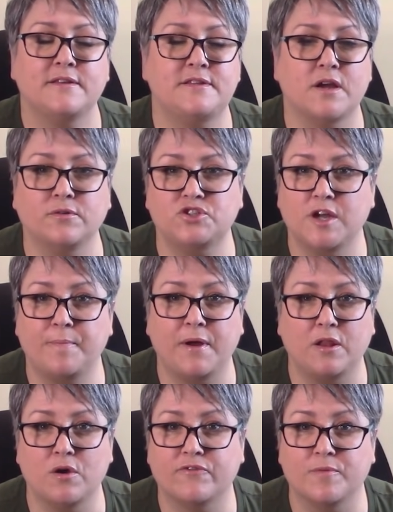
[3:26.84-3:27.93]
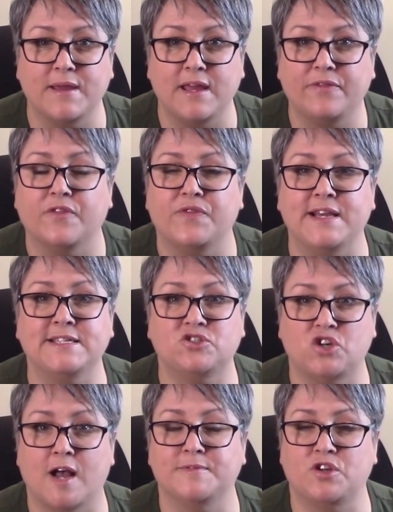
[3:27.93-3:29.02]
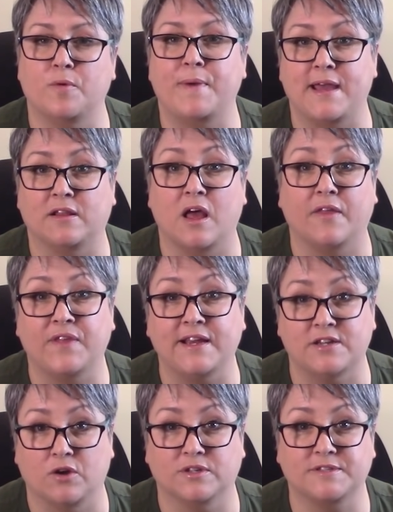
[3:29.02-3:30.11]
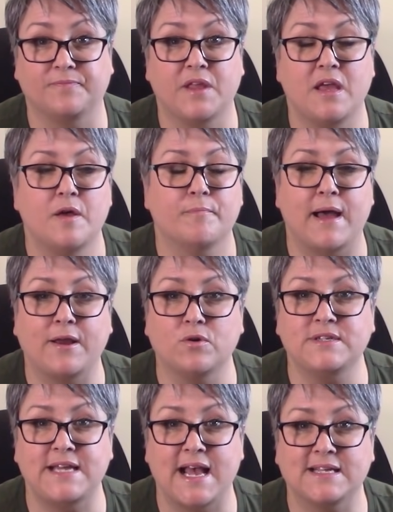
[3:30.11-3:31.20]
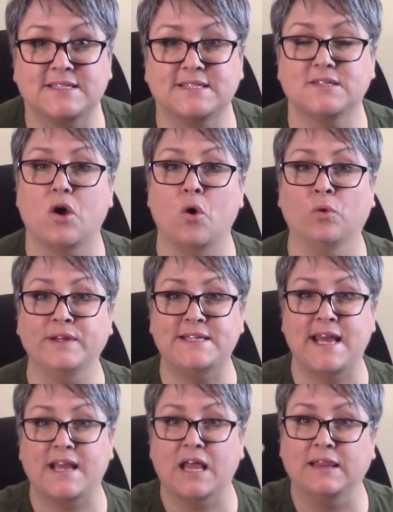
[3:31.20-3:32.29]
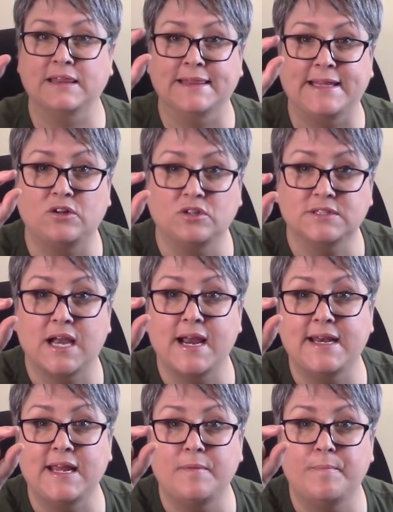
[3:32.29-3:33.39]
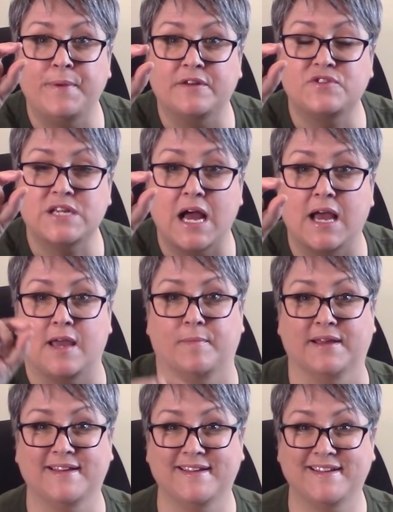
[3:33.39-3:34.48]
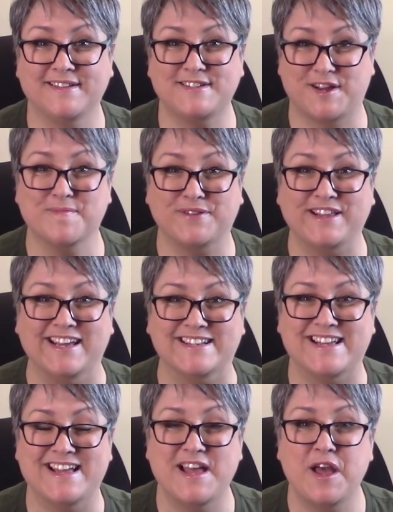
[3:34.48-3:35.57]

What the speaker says: don't jump all over me that these jobs don't pay a lot. They don't. Microtasks only take a little tiny bit of time to complete.